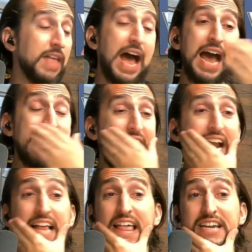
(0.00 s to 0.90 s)
I
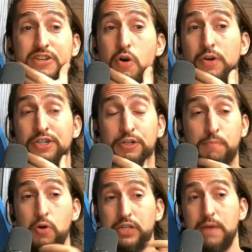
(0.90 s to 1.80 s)
like Jokic's
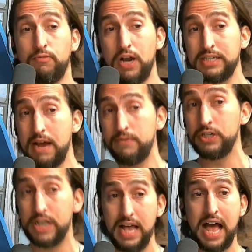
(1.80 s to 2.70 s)
post-game press conference.